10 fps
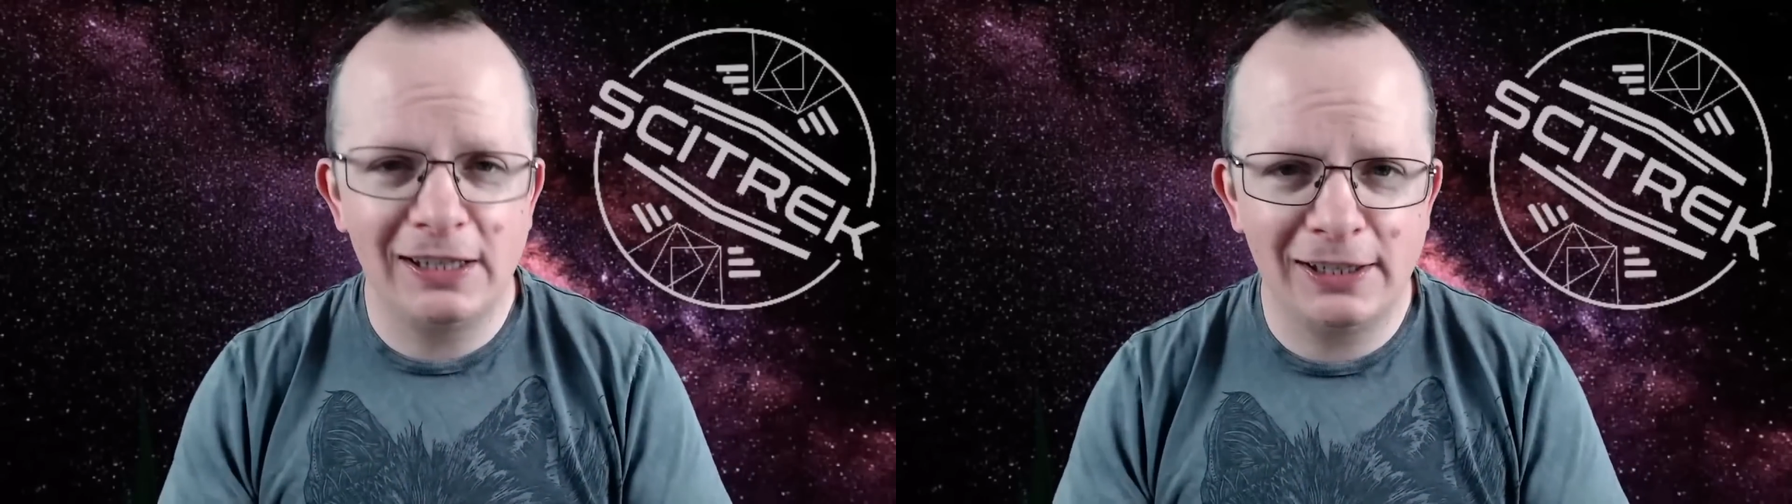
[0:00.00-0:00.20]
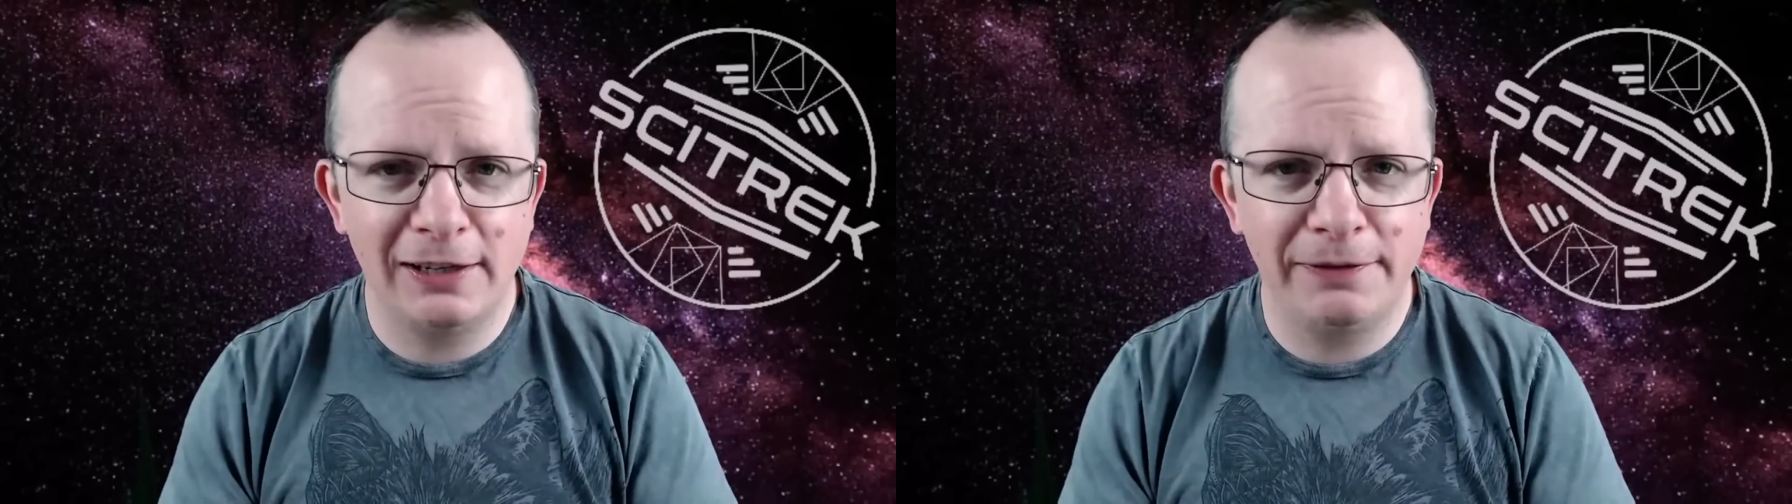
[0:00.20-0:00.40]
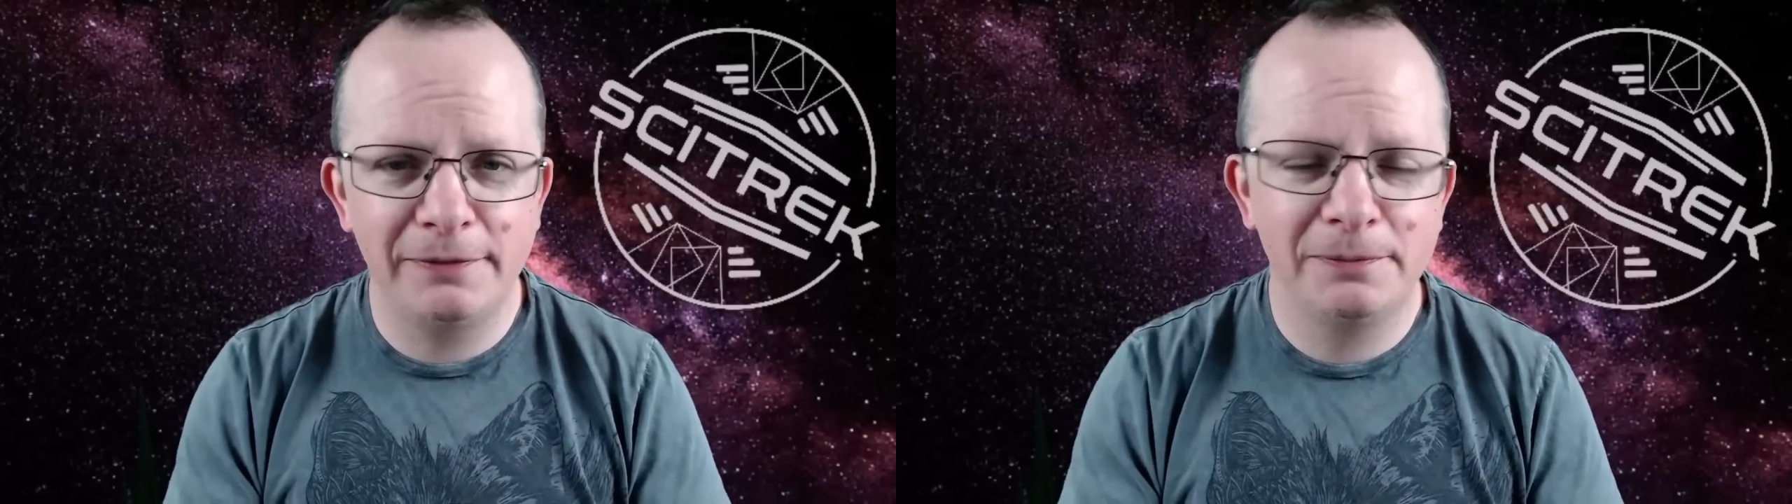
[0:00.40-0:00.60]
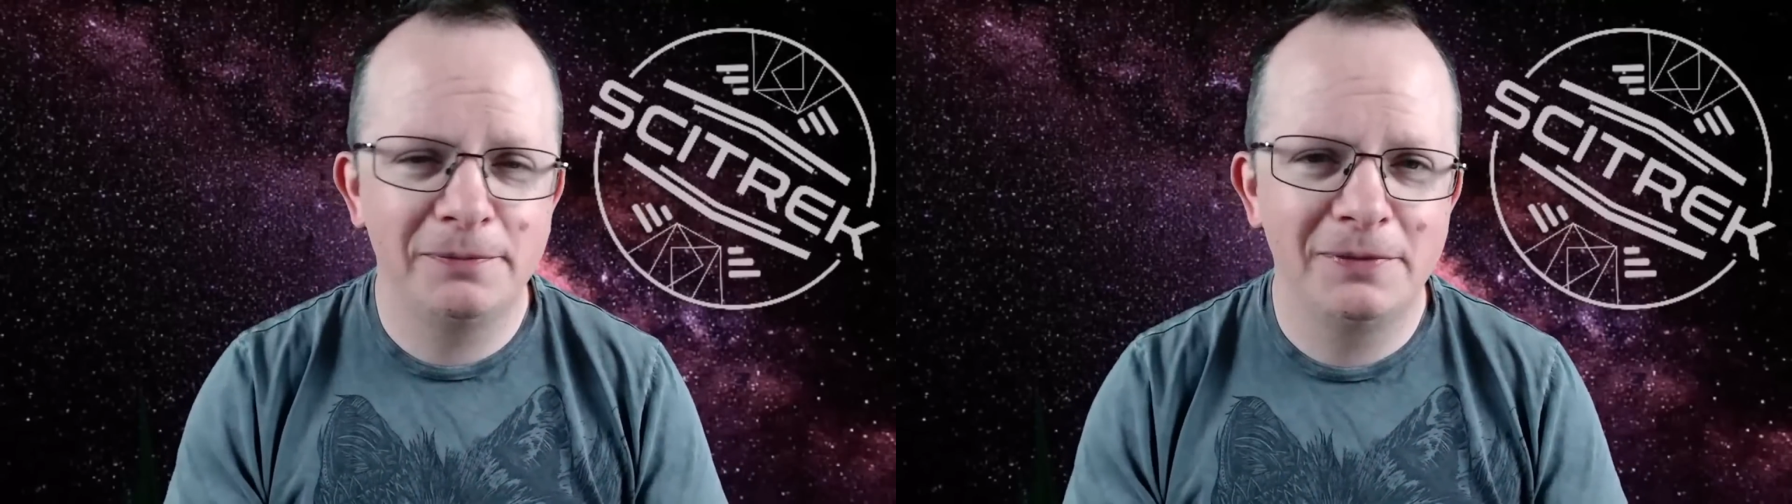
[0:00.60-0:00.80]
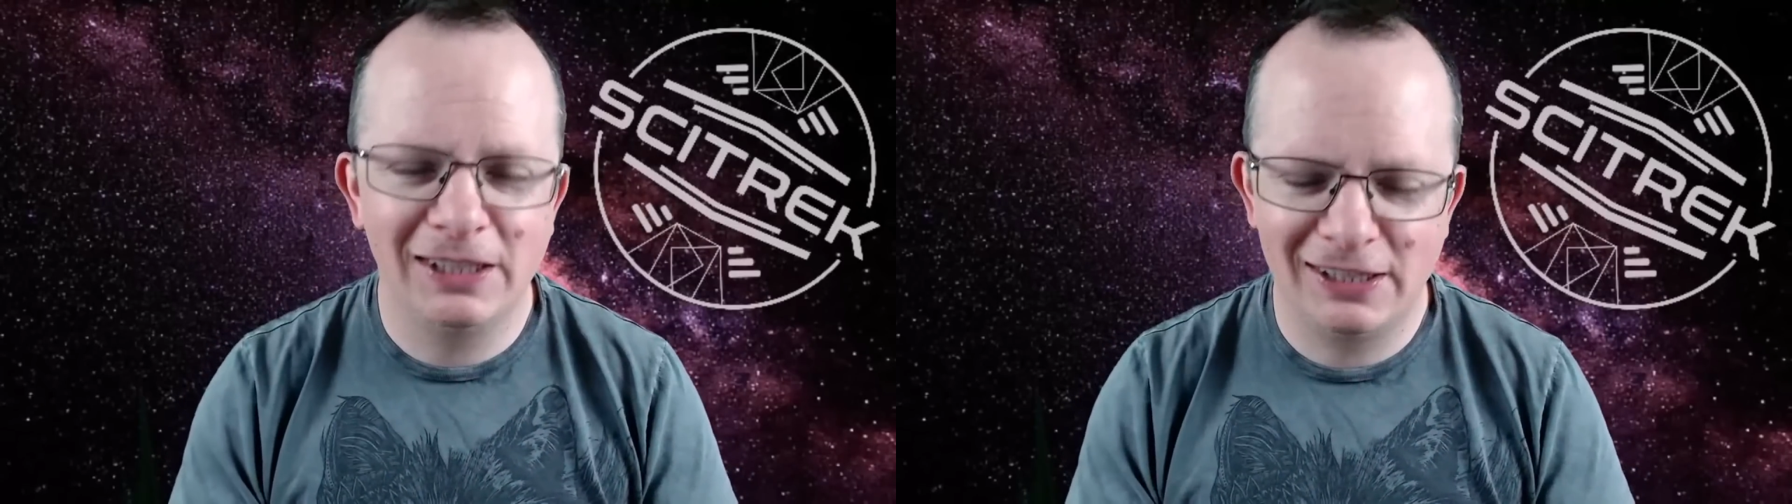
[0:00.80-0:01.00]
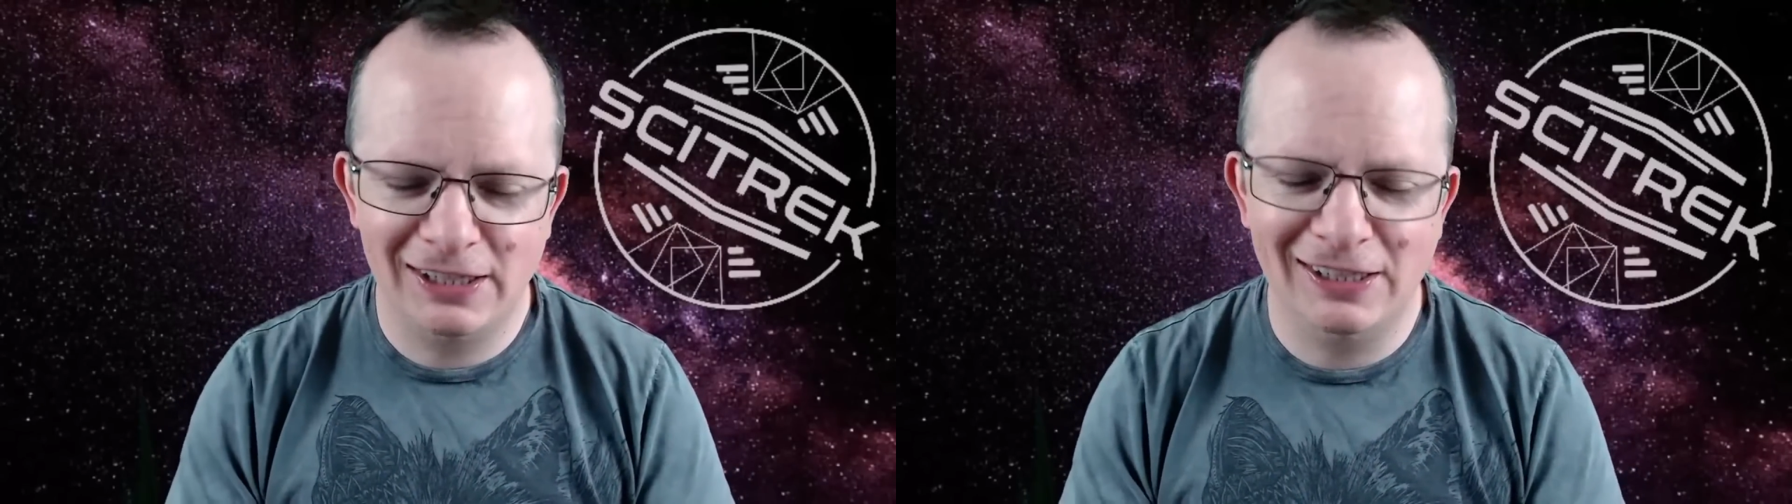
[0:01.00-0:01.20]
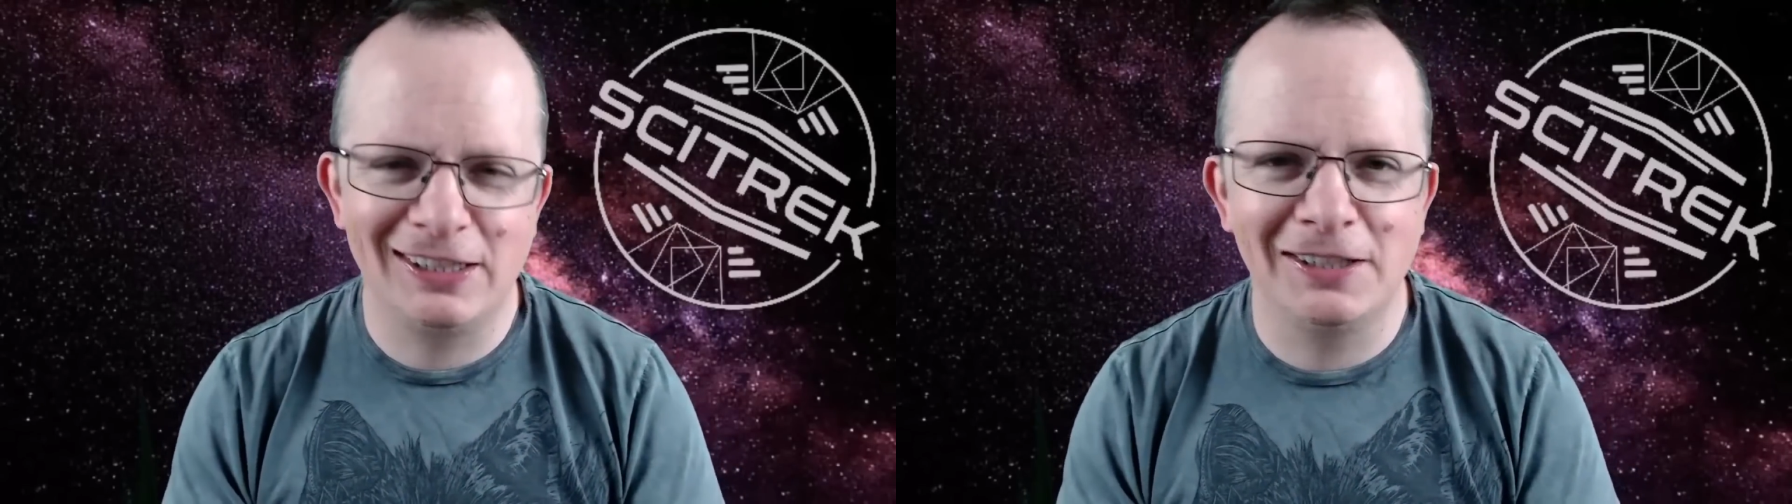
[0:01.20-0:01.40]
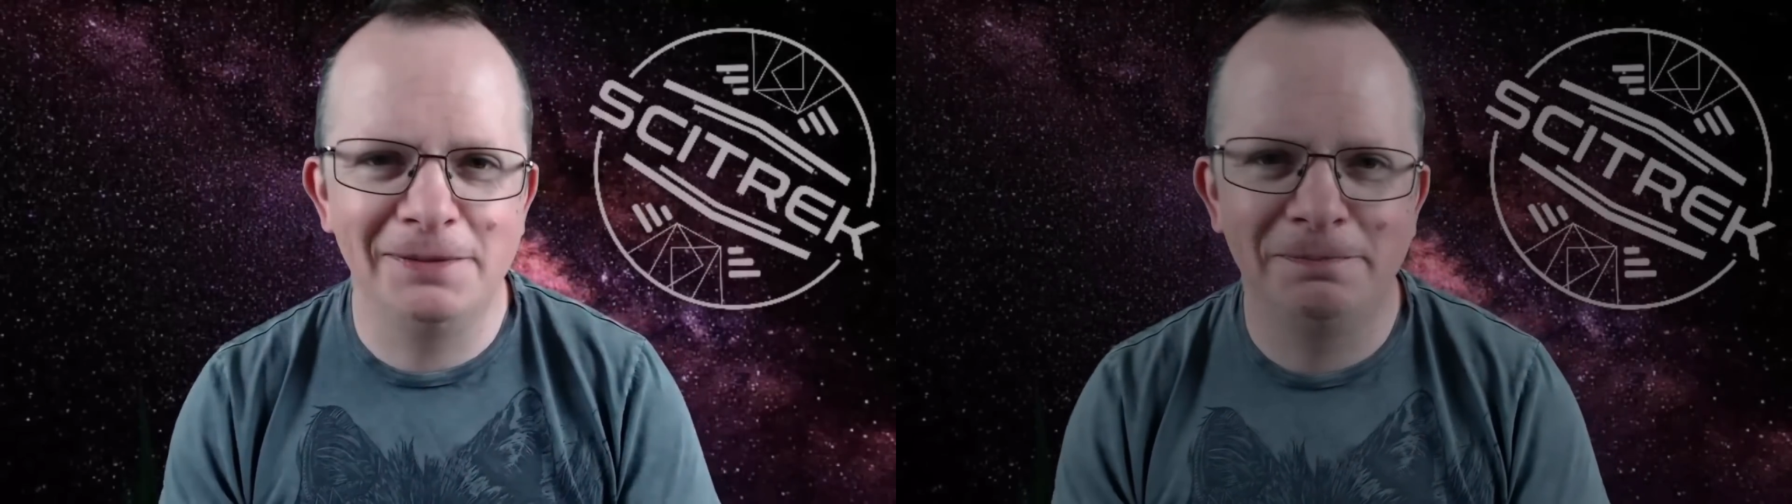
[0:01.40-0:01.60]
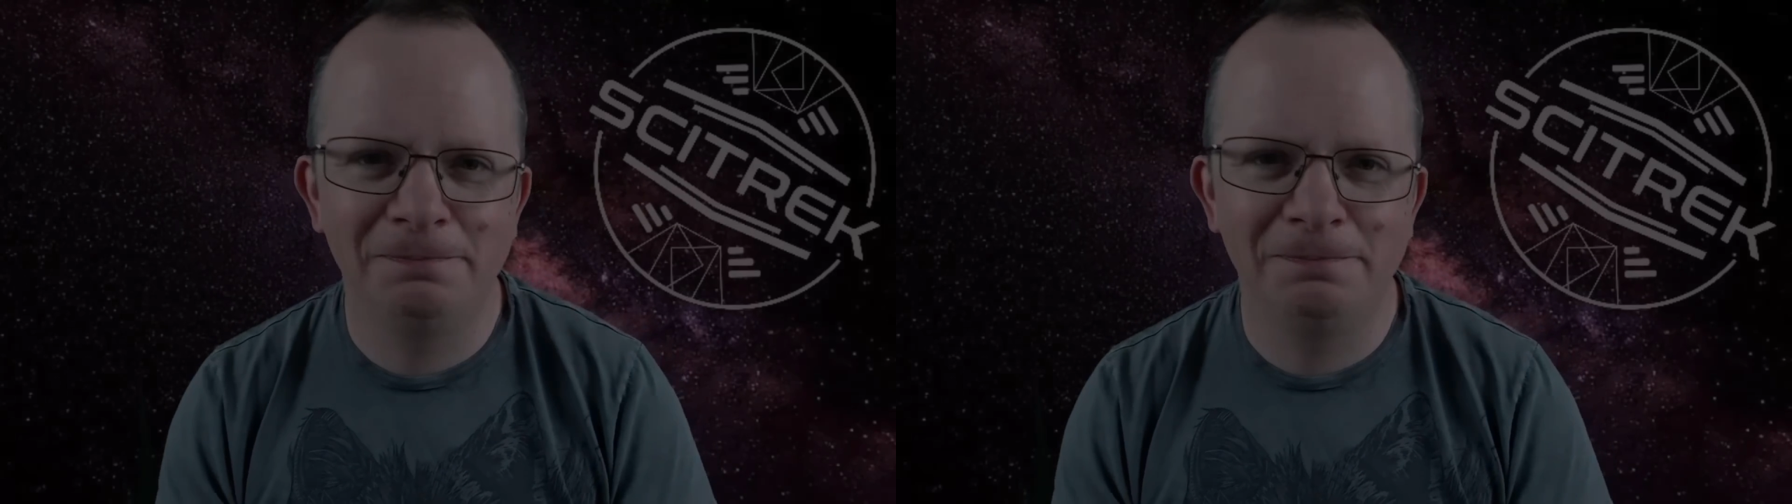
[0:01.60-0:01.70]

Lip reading: safe, and I'll see you next time.